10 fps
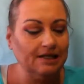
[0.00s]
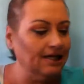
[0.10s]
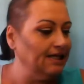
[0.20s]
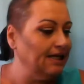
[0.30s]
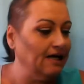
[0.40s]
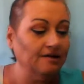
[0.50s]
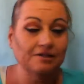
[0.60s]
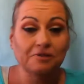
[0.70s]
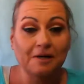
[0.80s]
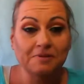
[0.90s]
Now, the
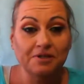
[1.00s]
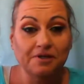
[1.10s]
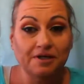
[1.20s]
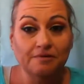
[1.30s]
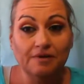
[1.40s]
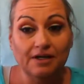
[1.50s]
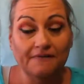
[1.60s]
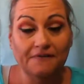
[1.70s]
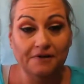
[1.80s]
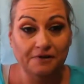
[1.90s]
Scrap Studio, if
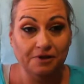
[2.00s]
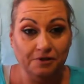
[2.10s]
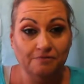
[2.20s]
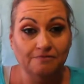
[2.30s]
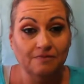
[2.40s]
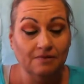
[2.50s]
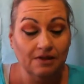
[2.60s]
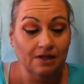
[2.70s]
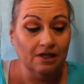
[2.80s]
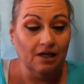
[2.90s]
you're new,
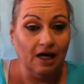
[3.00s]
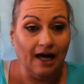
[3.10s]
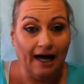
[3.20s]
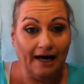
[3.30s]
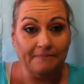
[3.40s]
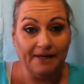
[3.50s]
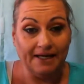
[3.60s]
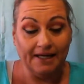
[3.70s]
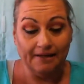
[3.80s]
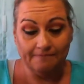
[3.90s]
I
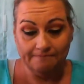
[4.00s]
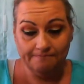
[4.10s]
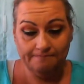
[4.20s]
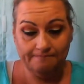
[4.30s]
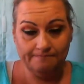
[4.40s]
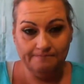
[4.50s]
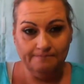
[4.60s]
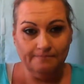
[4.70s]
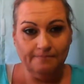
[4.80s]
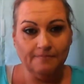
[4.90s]
make
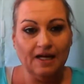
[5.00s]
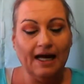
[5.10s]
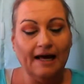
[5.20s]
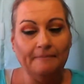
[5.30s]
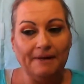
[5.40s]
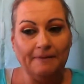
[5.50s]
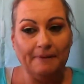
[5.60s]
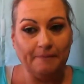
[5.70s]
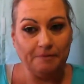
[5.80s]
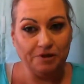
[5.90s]
handmade
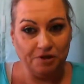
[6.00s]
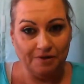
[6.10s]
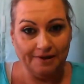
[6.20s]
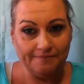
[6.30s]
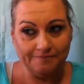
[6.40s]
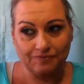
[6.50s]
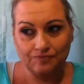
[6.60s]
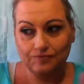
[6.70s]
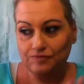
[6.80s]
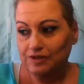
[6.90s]
paper jewelry
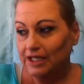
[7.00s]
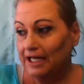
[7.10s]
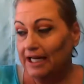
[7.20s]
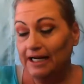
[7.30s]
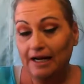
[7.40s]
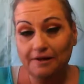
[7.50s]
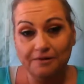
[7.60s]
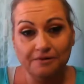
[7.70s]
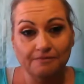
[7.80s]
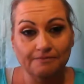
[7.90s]
and
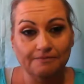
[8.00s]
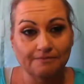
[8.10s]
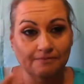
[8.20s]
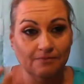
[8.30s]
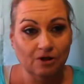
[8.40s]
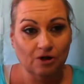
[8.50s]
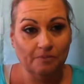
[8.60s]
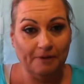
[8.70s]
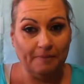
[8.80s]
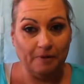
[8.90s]
other
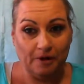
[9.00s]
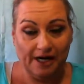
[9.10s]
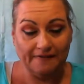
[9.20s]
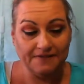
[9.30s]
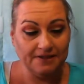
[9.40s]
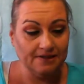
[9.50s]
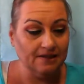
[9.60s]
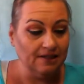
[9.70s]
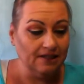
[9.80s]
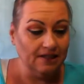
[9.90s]
paper crafts.
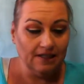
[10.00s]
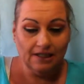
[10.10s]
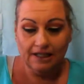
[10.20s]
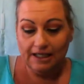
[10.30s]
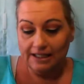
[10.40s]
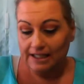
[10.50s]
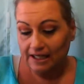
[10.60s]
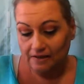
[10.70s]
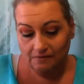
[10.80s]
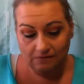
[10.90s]

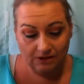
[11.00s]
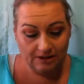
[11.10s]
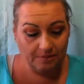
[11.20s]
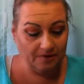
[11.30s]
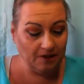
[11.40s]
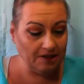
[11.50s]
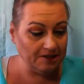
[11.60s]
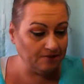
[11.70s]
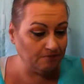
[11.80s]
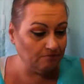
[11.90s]
Now, some of you guys